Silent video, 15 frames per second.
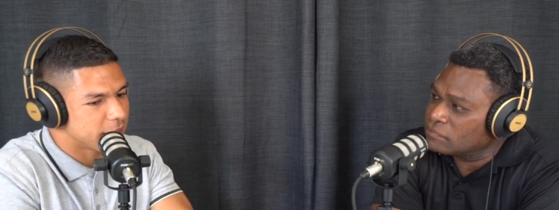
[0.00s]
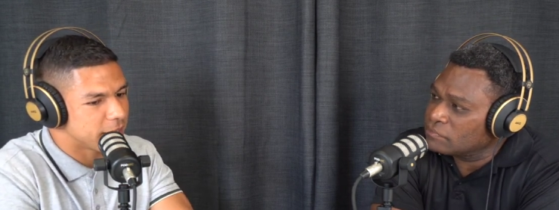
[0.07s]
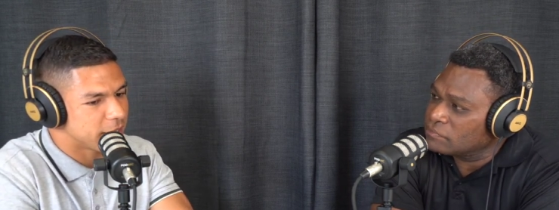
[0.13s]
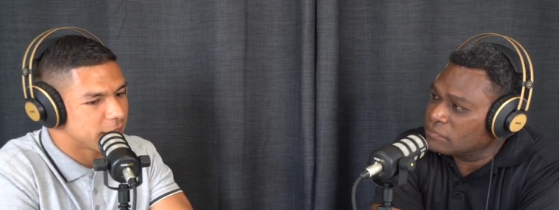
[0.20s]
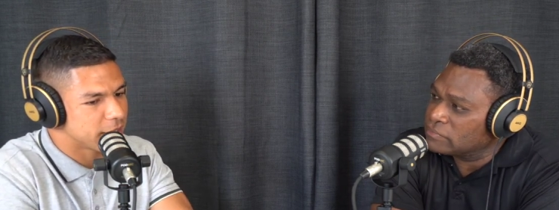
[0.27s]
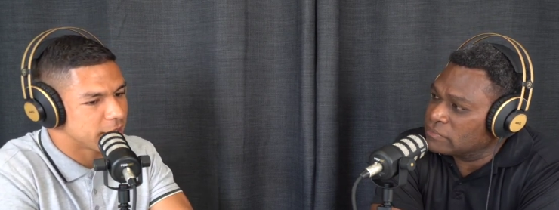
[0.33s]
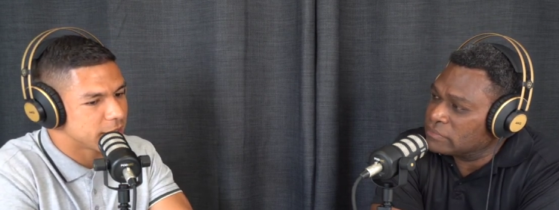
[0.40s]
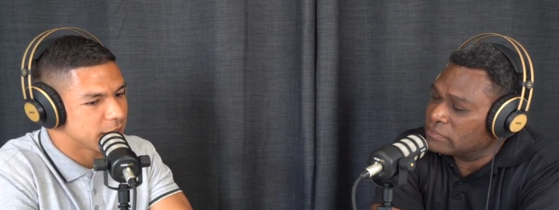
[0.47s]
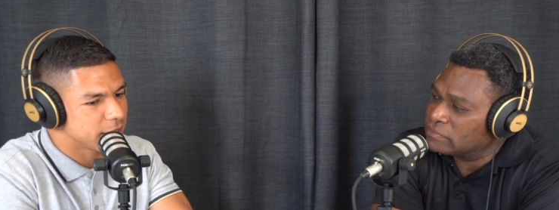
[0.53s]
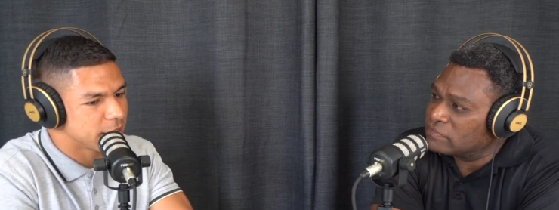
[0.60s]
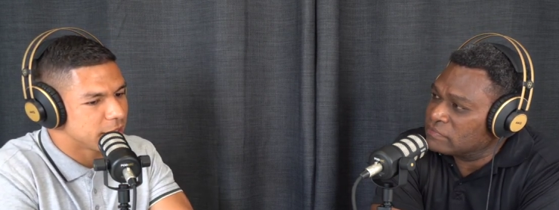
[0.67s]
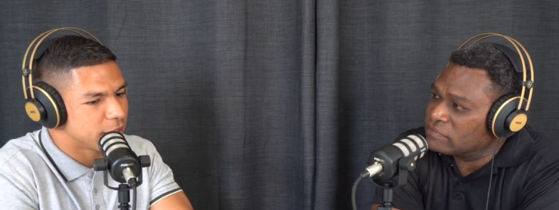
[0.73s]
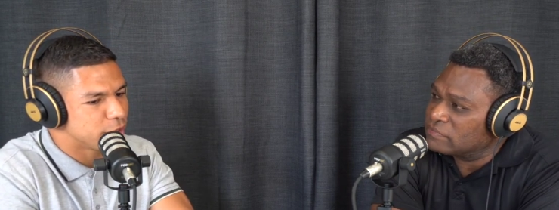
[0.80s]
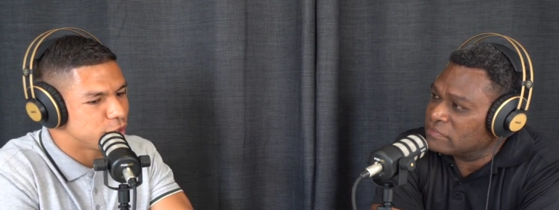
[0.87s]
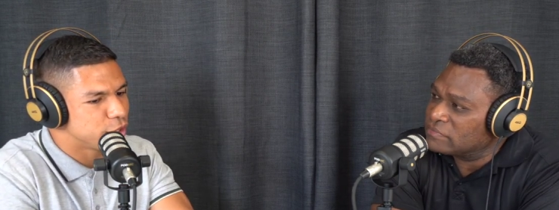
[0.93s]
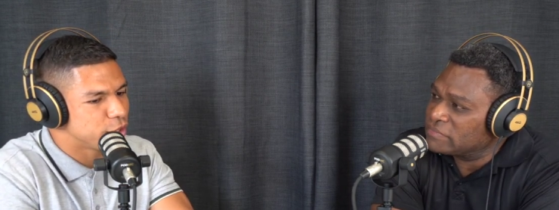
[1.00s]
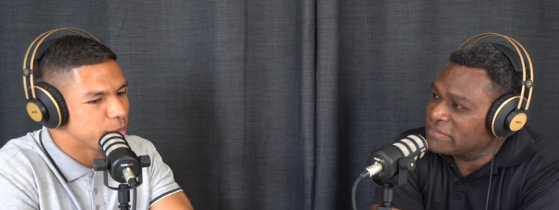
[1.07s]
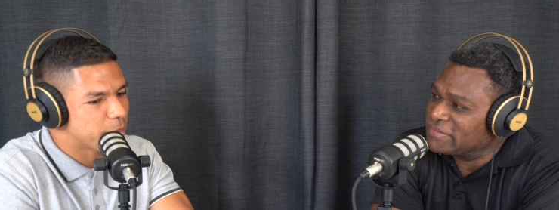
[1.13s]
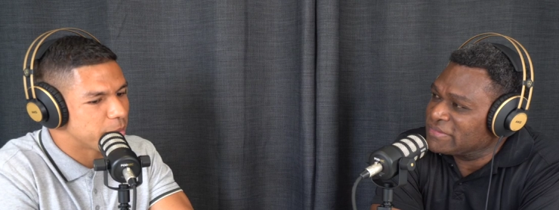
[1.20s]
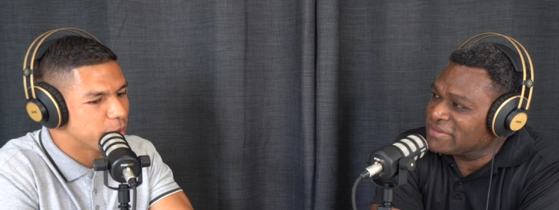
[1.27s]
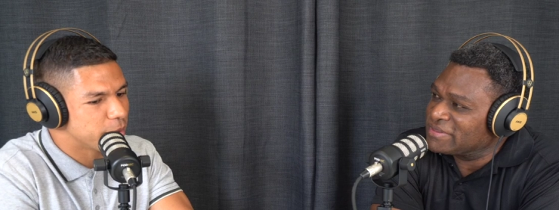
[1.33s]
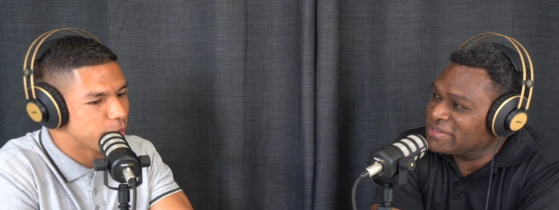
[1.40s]
Speaker 1: Uh, do you
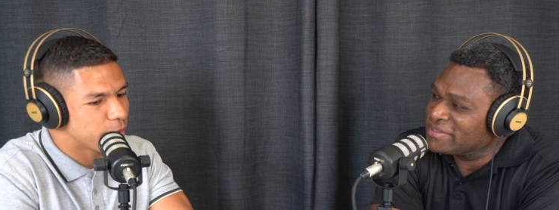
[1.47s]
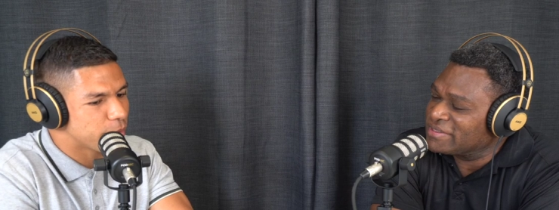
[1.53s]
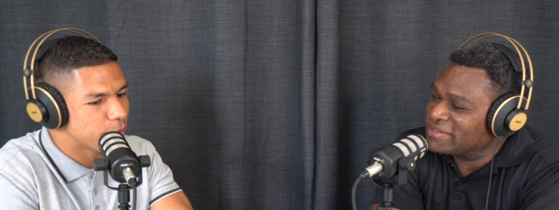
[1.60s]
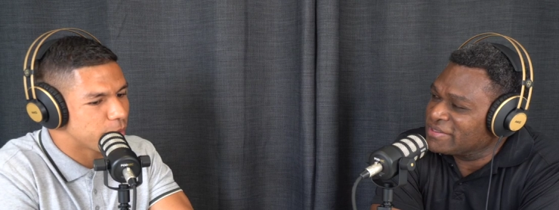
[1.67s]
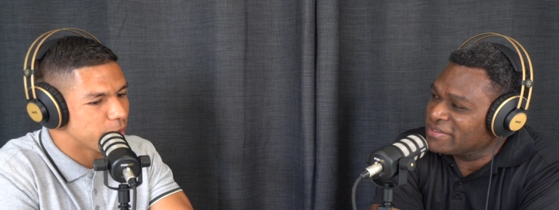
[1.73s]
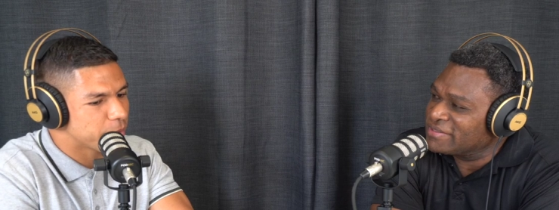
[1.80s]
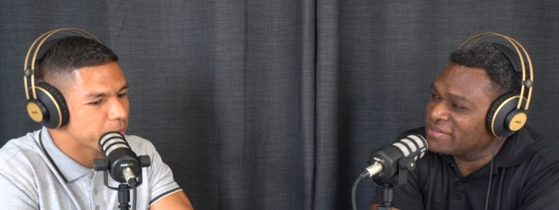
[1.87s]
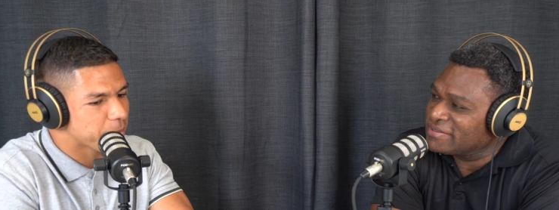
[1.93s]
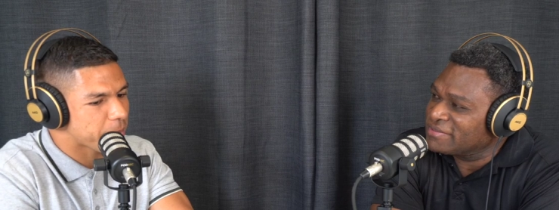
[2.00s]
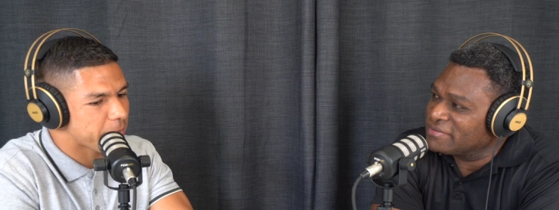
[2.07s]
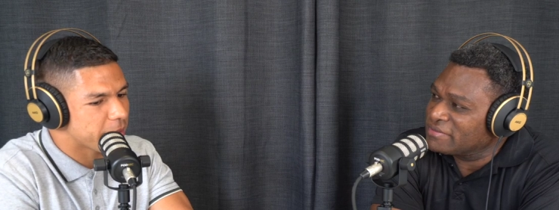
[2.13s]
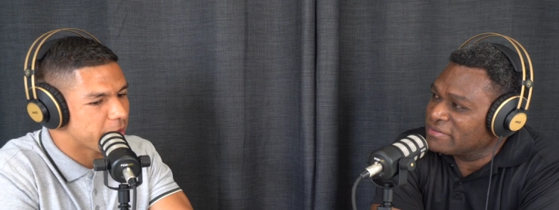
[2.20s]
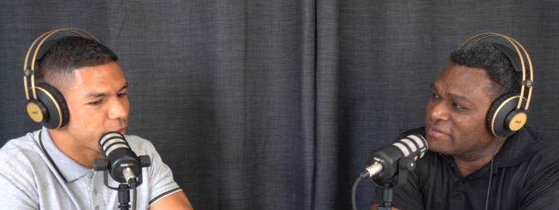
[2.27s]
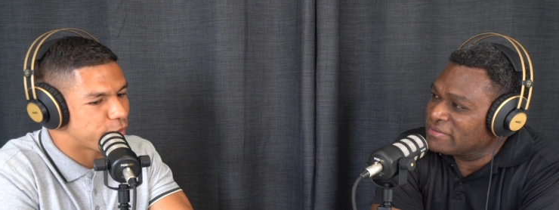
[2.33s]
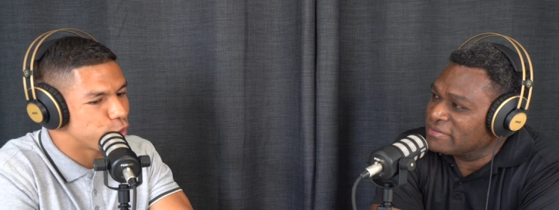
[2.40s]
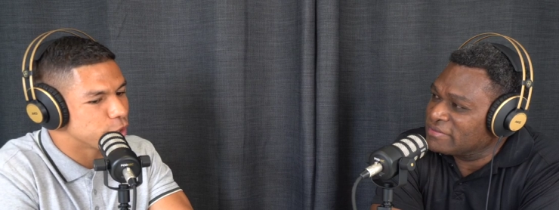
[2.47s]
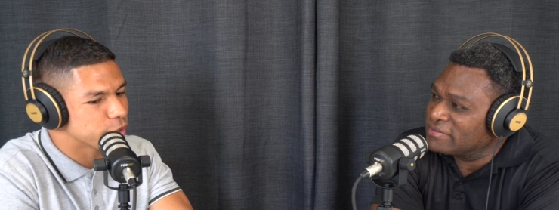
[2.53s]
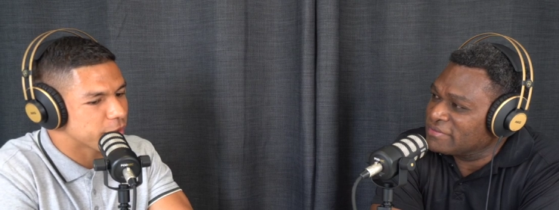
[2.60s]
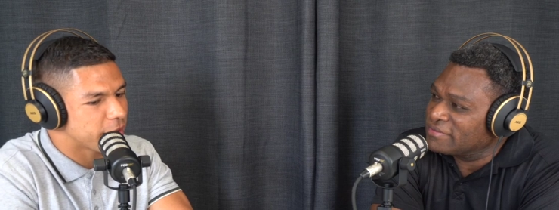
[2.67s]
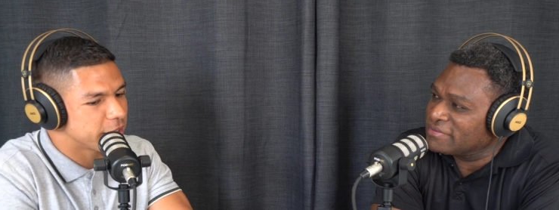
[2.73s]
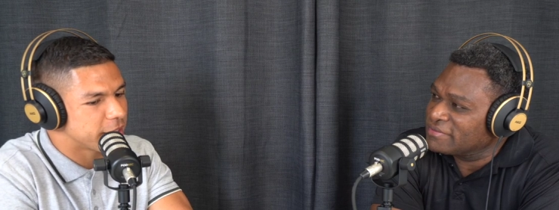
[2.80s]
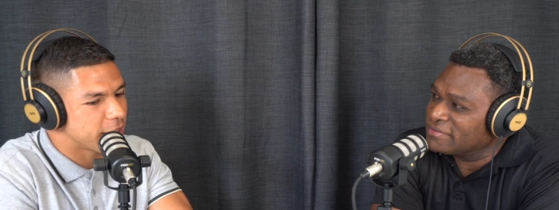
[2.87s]
remember your first
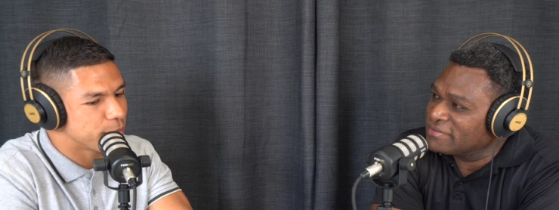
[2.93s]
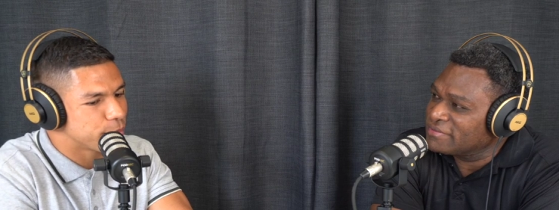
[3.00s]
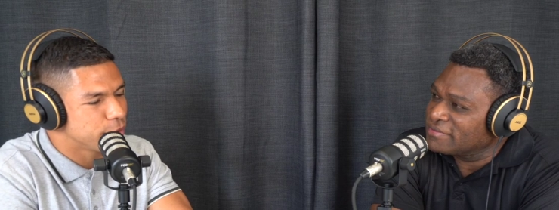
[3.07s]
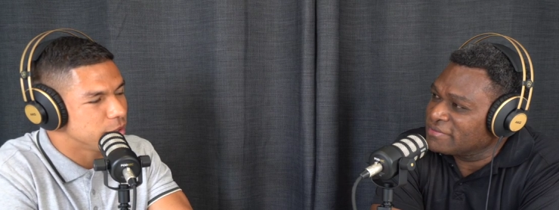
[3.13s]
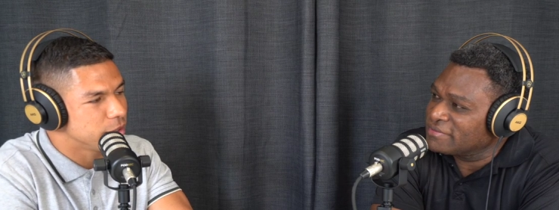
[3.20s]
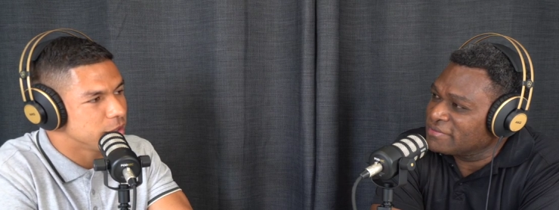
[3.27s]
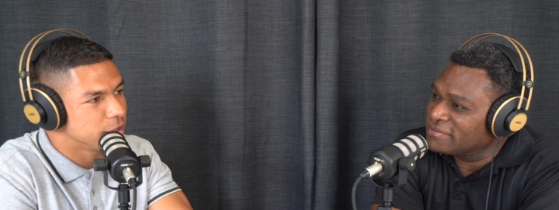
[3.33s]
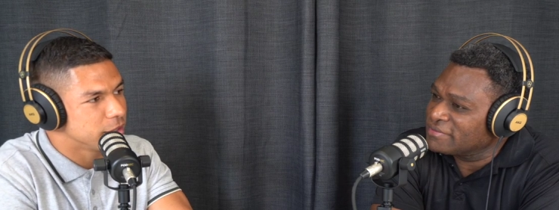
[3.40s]
grade debut?